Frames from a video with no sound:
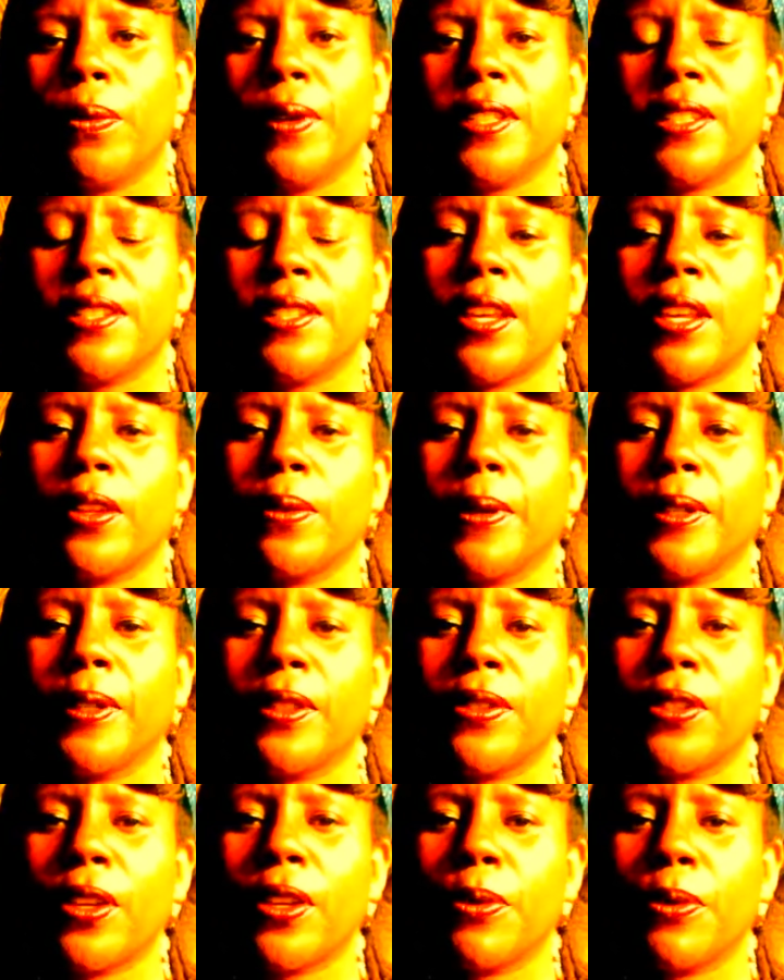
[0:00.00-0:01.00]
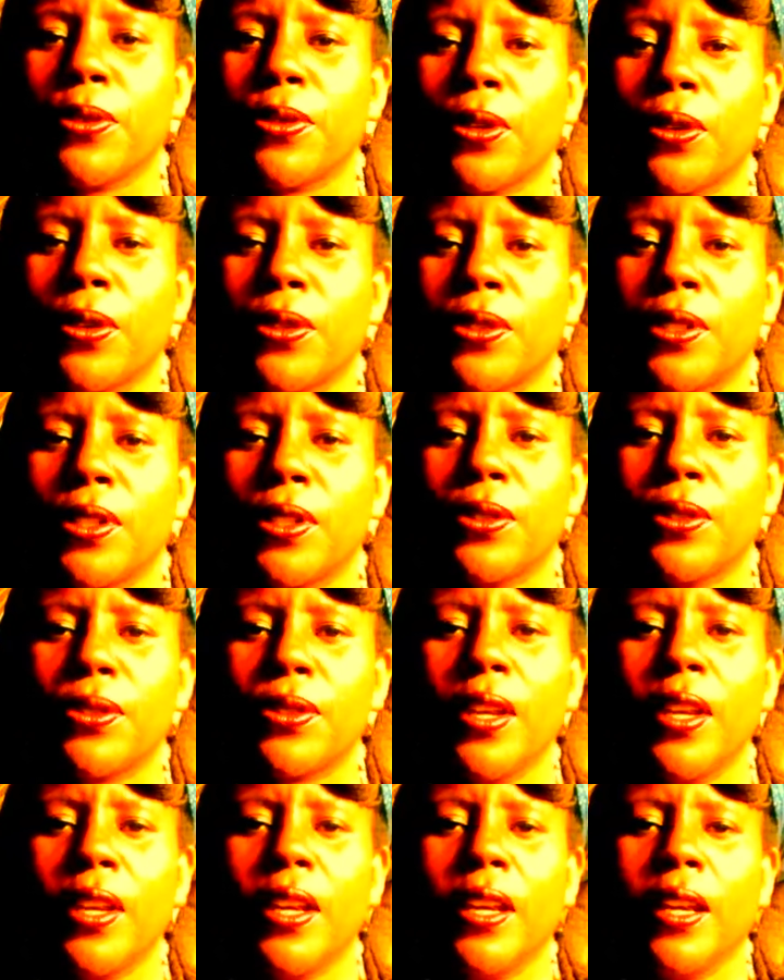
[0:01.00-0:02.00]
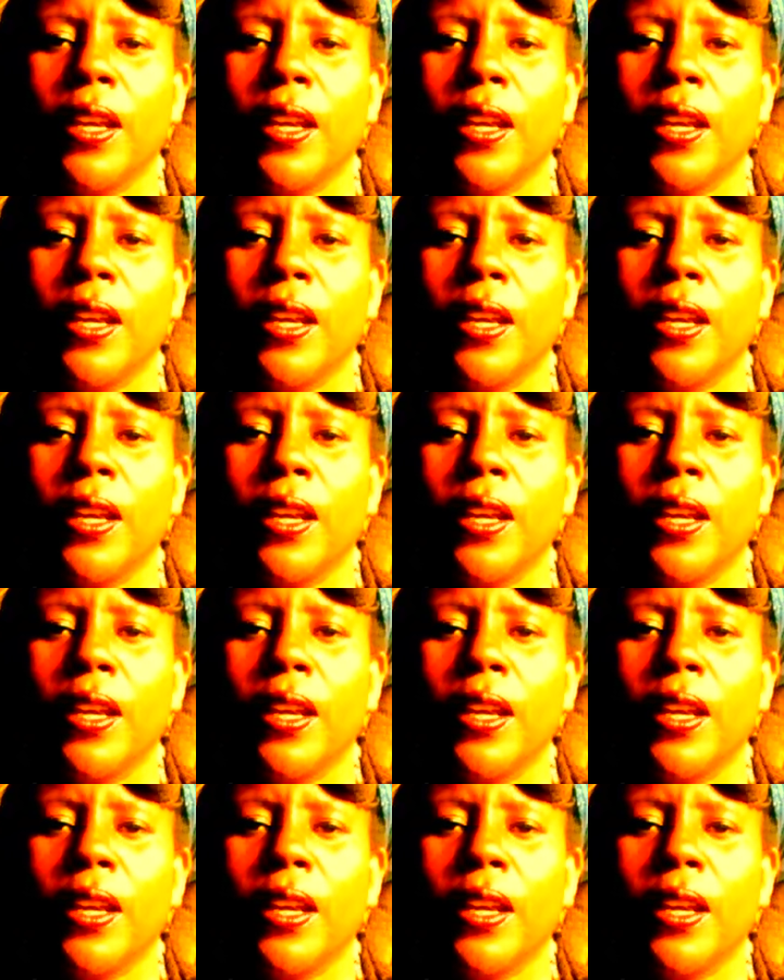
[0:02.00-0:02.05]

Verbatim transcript: when to celebrate the summer solstice.